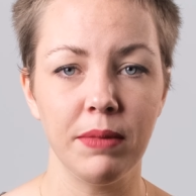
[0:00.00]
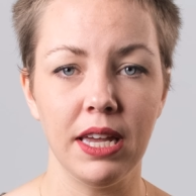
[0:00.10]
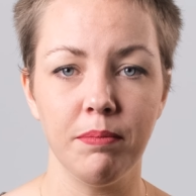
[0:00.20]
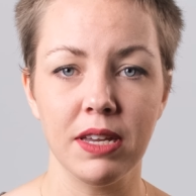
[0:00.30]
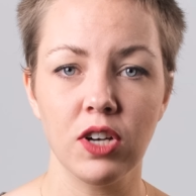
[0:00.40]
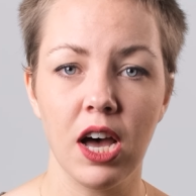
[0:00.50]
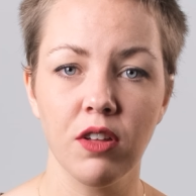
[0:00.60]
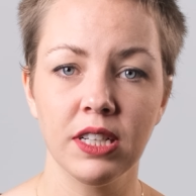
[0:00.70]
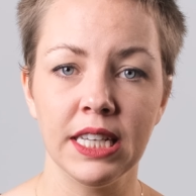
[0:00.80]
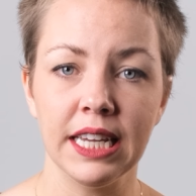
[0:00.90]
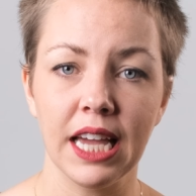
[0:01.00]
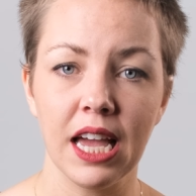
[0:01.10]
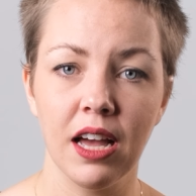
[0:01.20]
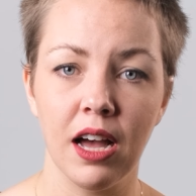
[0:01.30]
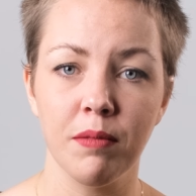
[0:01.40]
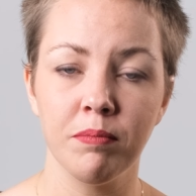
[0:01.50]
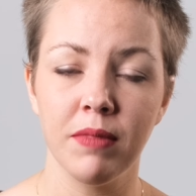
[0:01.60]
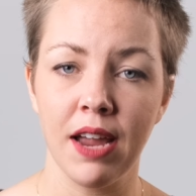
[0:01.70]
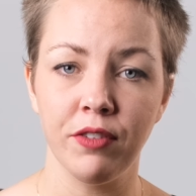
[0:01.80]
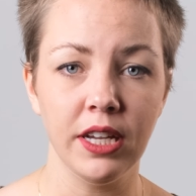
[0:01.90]
my mental health clinic
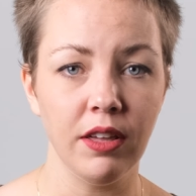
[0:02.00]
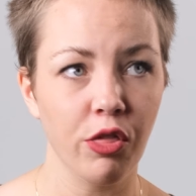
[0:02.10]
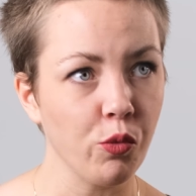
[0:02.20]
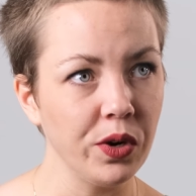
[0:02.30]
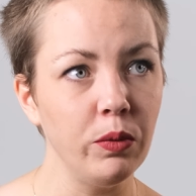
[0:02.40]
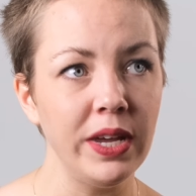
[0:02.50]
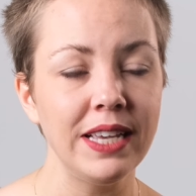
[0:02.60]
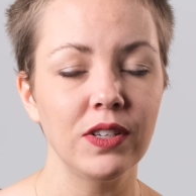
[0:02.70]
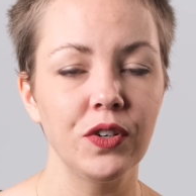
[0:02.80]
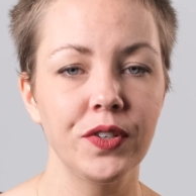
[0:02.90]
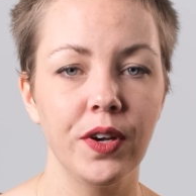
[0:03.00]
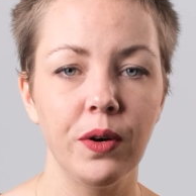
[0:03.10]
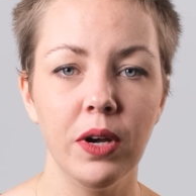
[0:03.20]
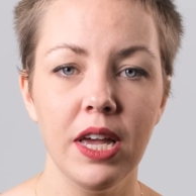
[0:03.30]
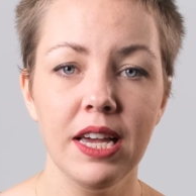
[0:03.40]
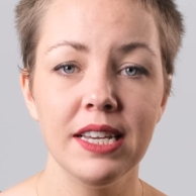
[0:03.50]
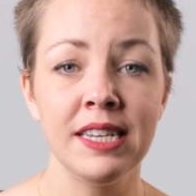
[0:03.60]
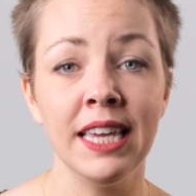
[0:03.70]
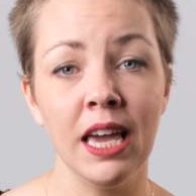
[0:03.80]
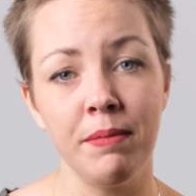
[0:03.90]
every 3 weeks or so to
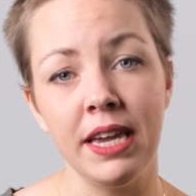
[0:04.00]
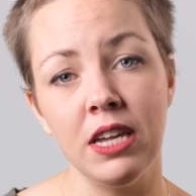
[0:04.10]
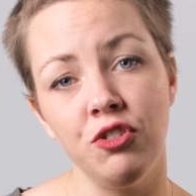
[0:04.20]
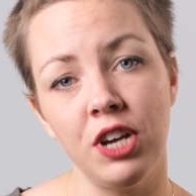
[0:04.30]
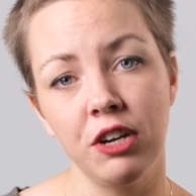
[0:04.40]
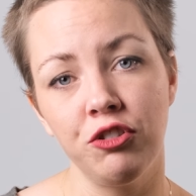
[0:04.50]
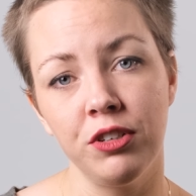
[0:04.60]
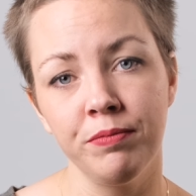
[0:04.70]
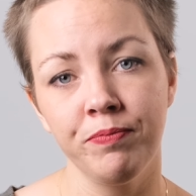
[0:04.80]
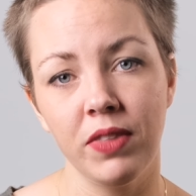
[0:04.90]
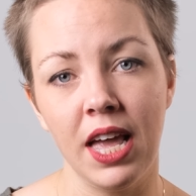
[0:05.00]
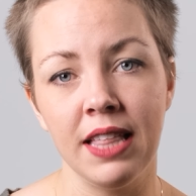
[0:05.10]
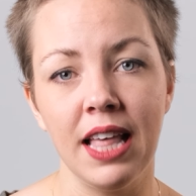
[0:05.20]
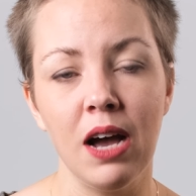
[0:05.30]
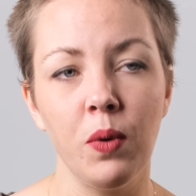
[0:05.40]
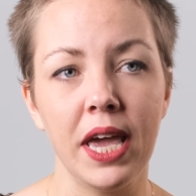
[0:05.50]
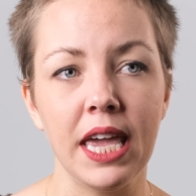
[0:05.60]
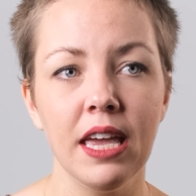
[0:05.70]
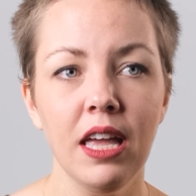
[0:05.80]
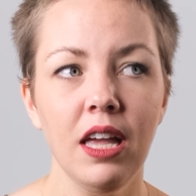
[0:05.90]
get my injection. And that way,